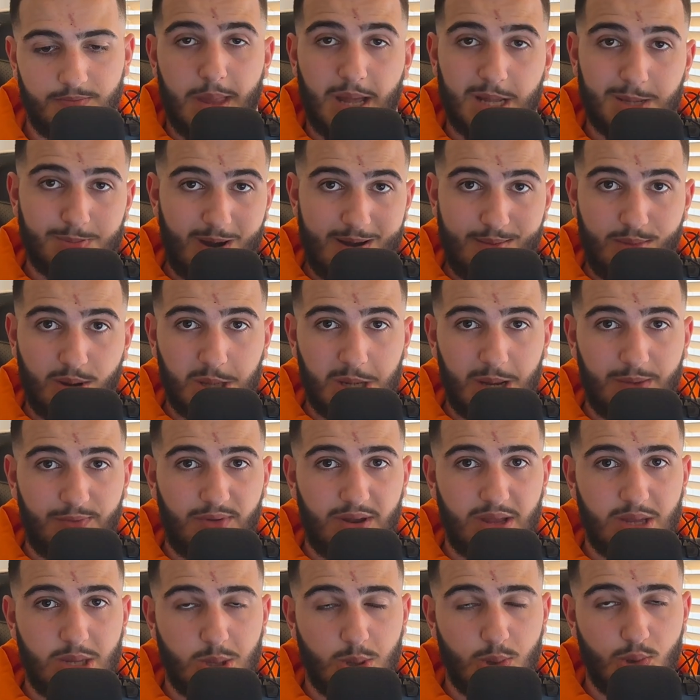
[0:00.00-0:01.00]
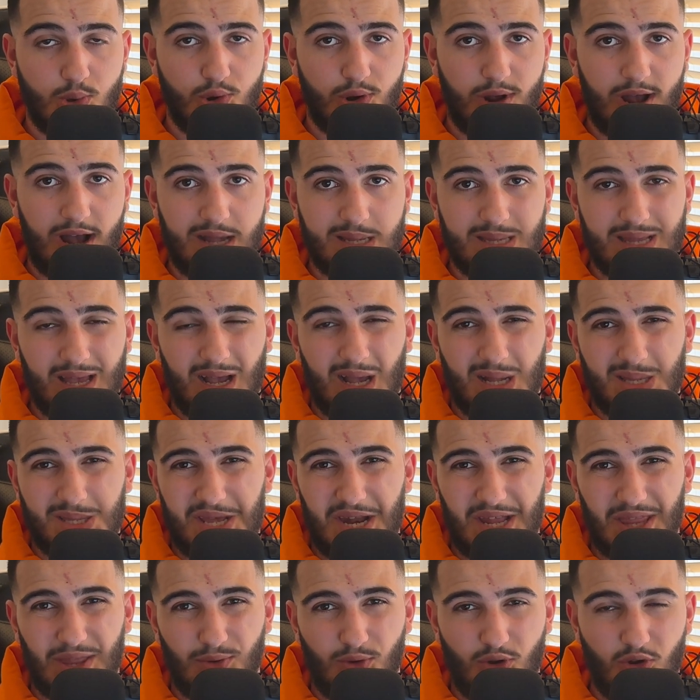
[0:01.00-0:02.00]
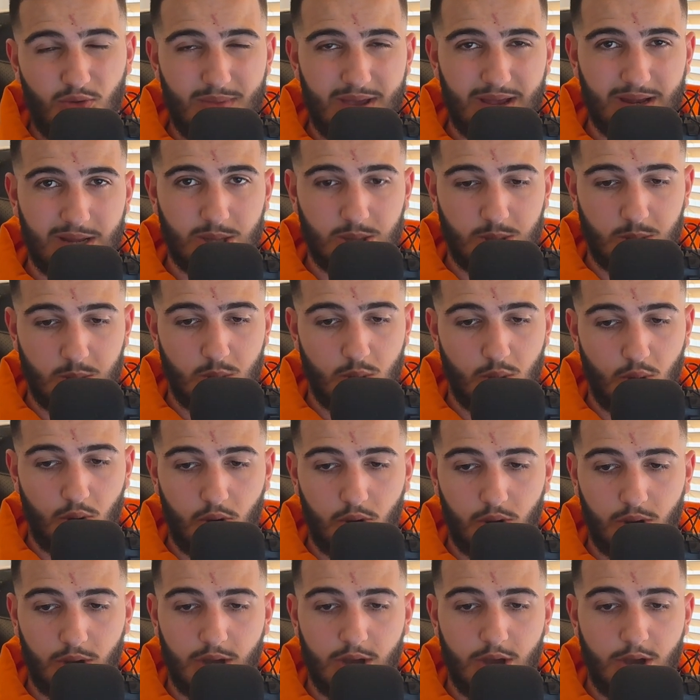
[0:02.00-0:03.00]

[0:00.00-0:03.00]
That's pretty much it for the tutorial, guys. Like I said, I don't want to make this too long